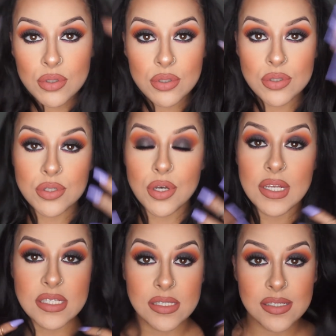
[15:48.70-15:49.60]
So
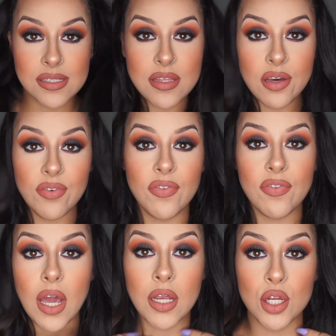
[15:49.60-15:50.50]
this is the
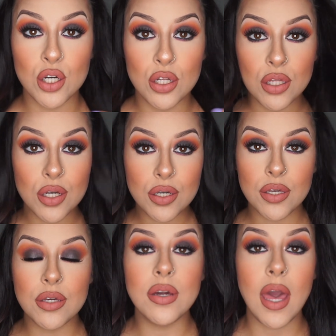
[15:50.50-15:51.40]
final look,
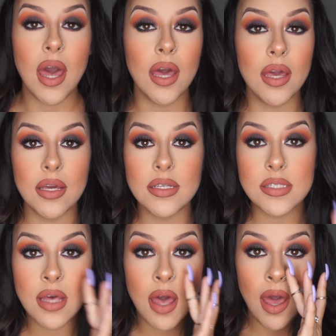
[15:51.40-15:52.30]
you
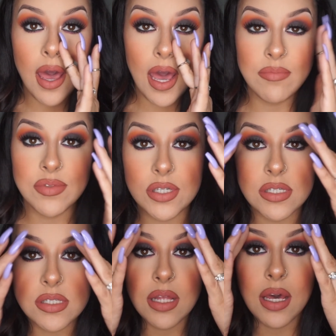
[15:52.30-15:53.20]
guys. I'm
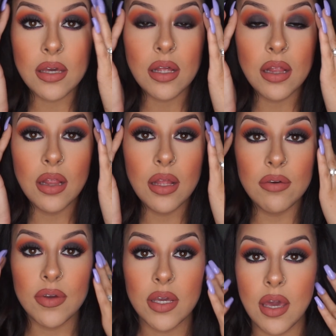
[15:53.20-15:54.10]
just like
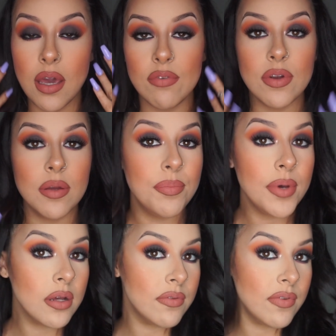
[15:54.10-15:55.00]
loving every
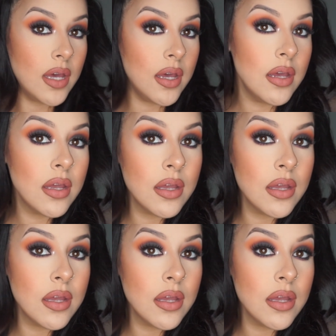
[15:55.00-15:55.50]
bit of it.